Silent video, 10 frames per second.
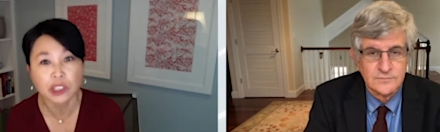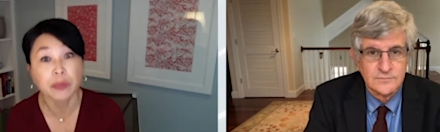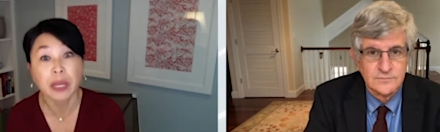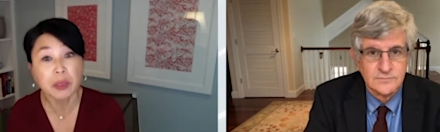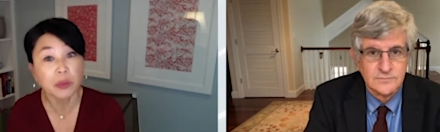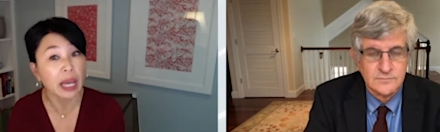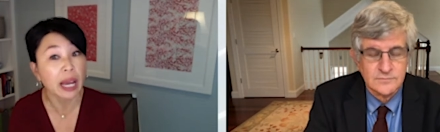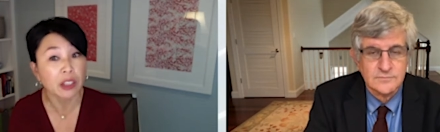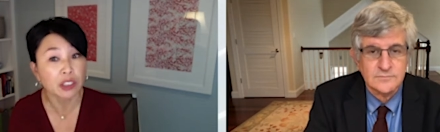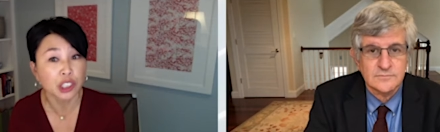Speaker 1: maybe with
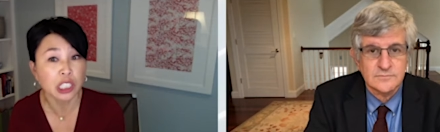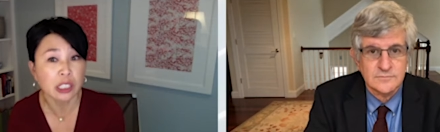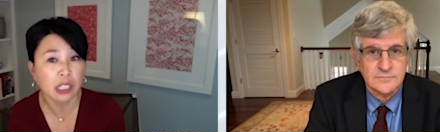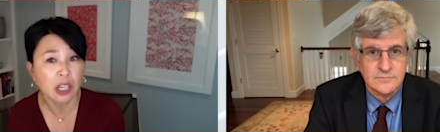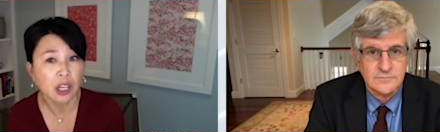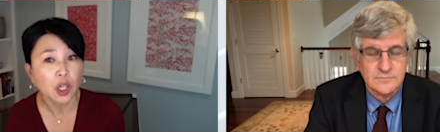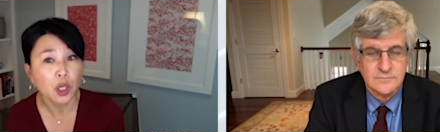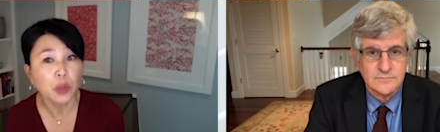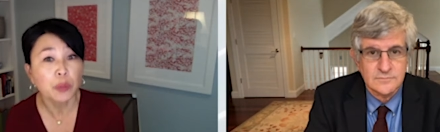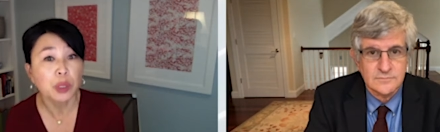allergies,
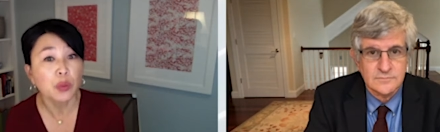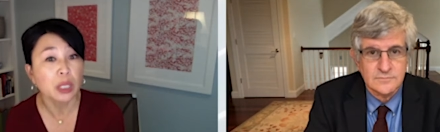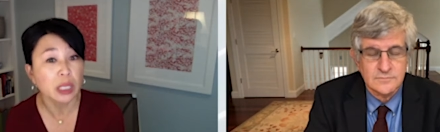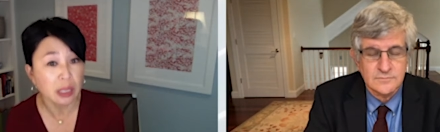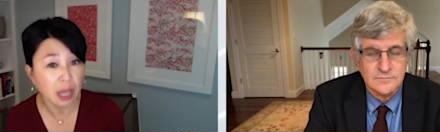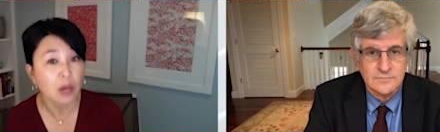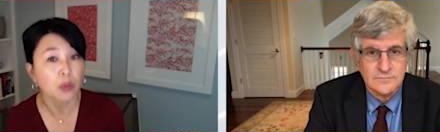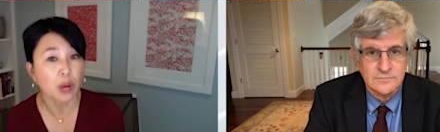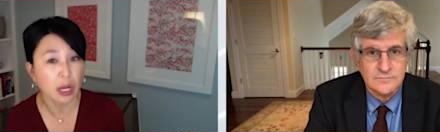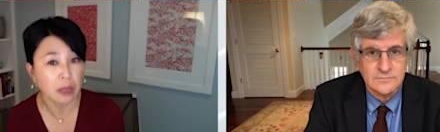whom you would
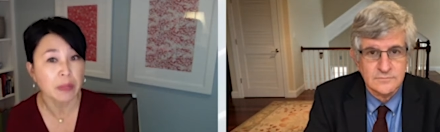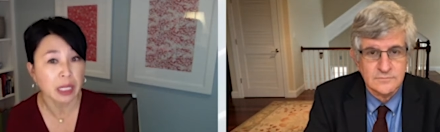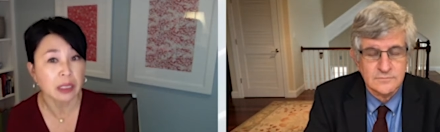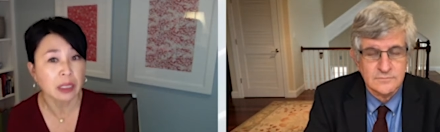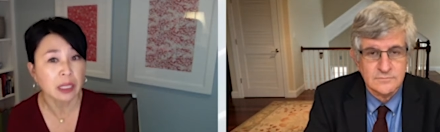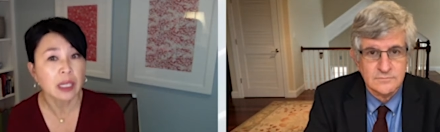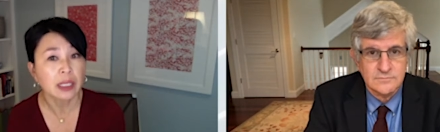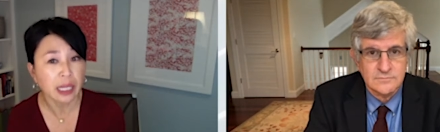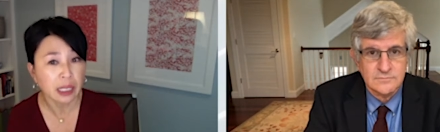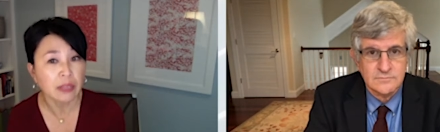not recommend
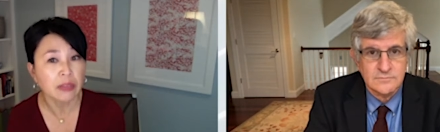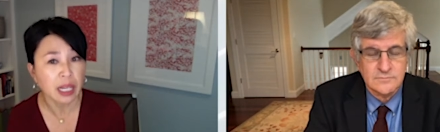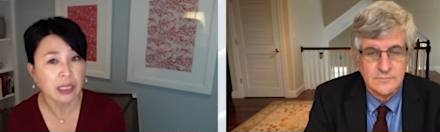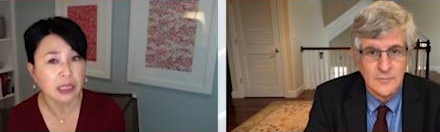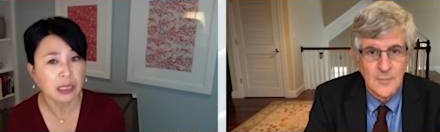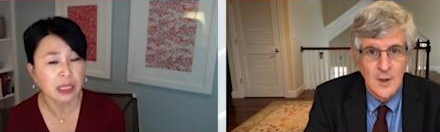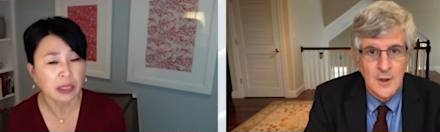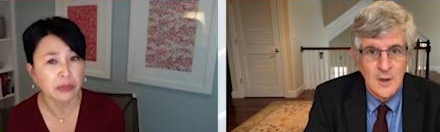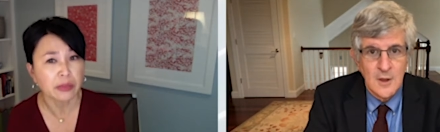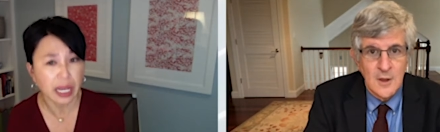getting a, vac-
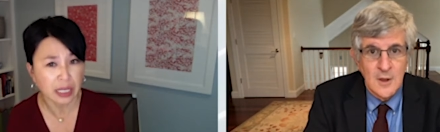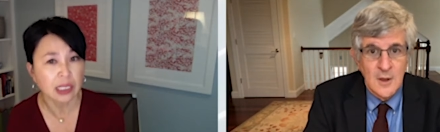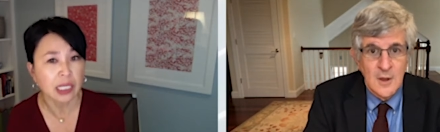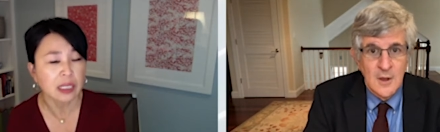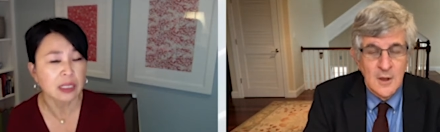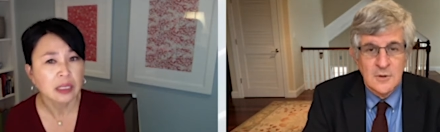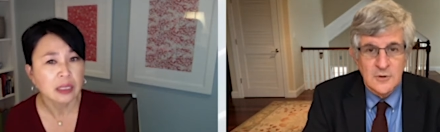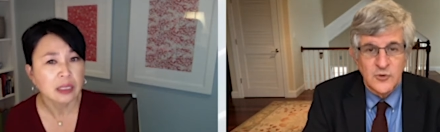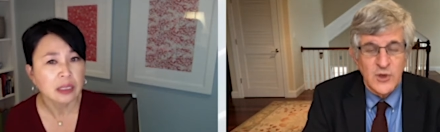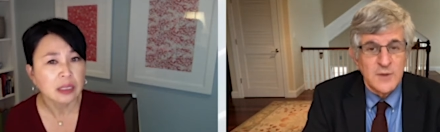uh, vaccinated?
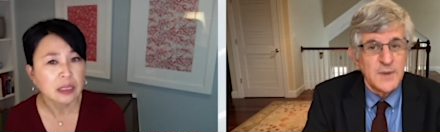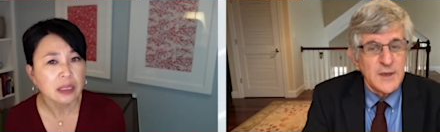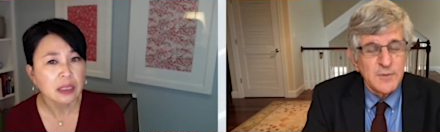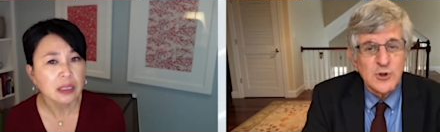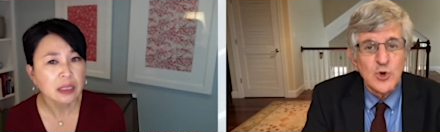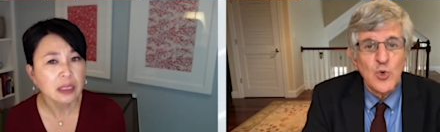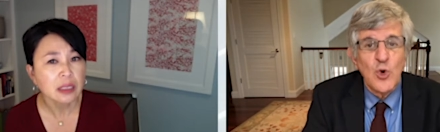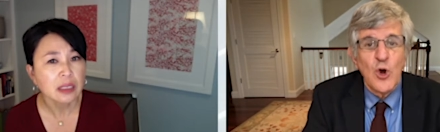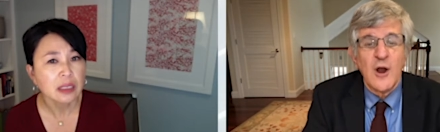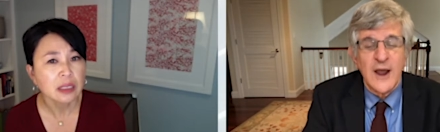
Speaker 2: So again, people
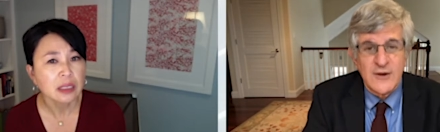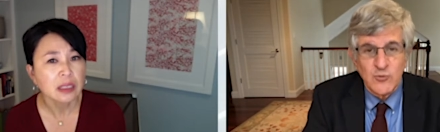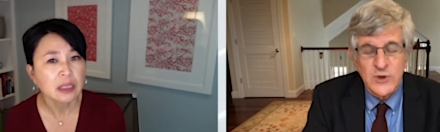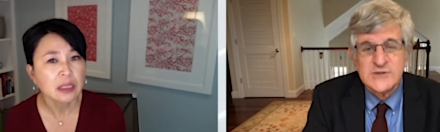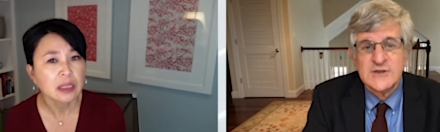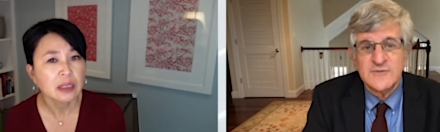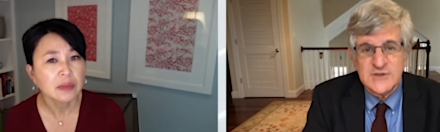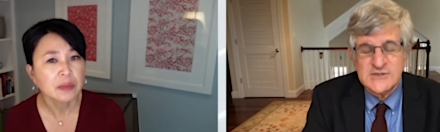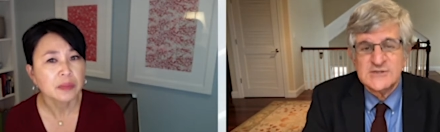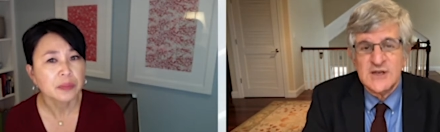who, who are at risk
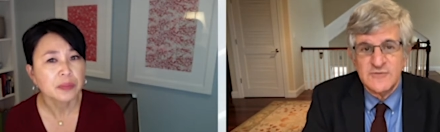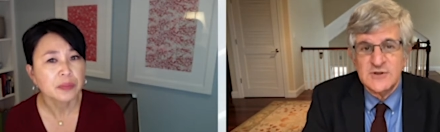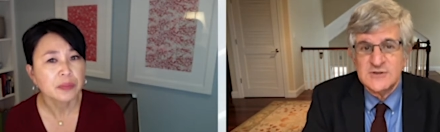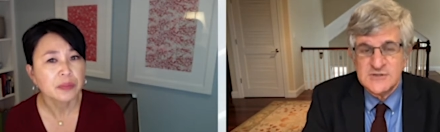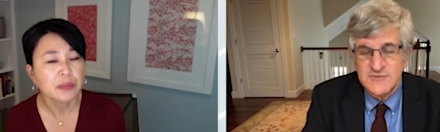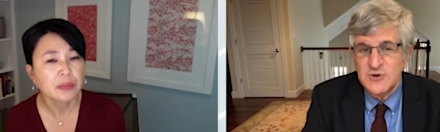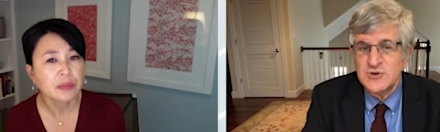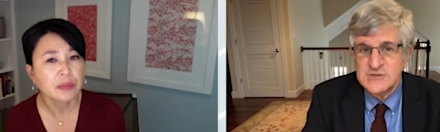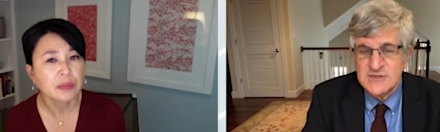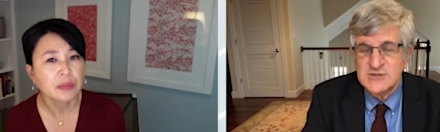of this of
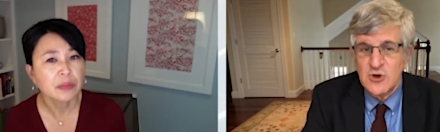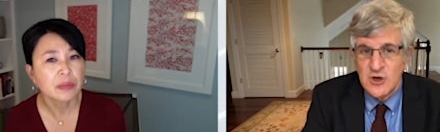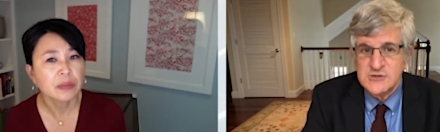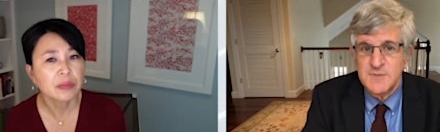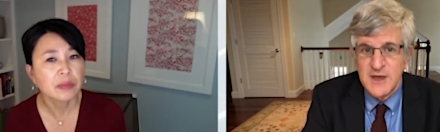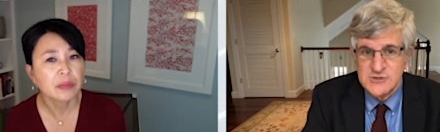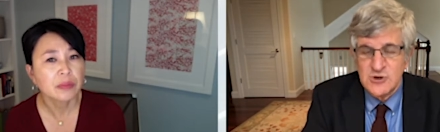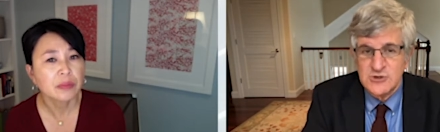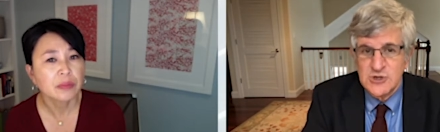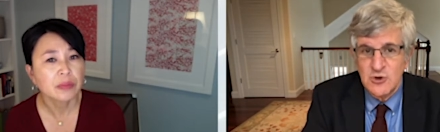severe disease caused
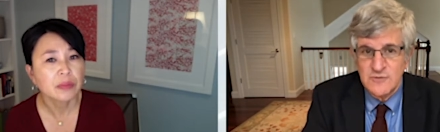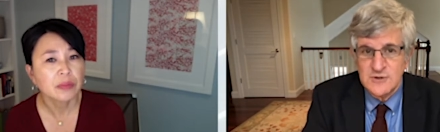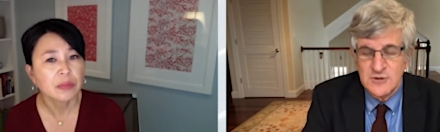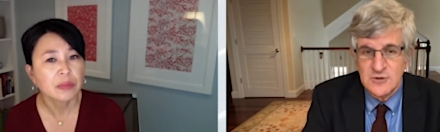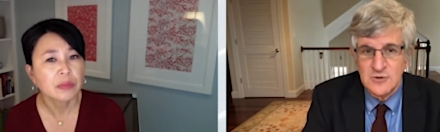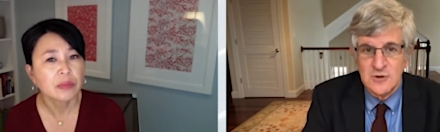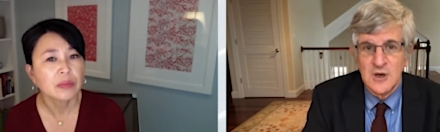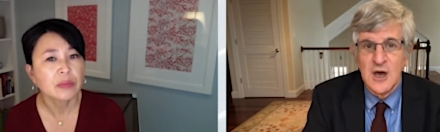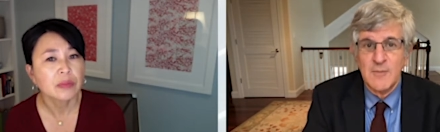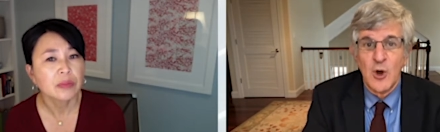by
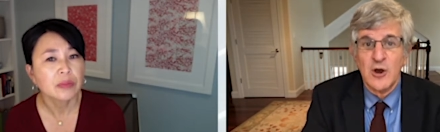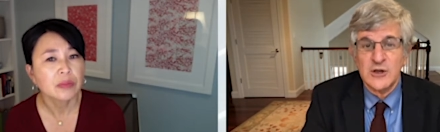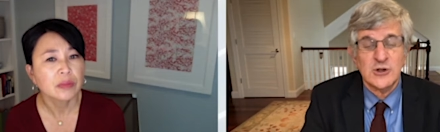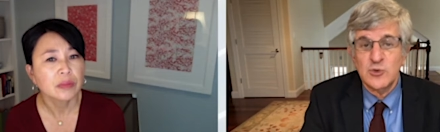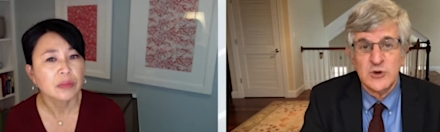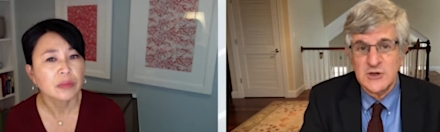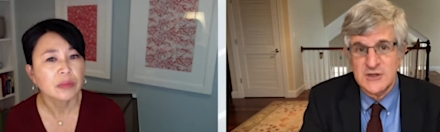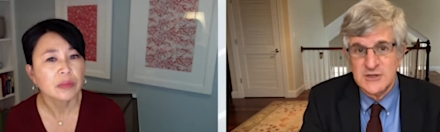SARS-CoV-2 um, are included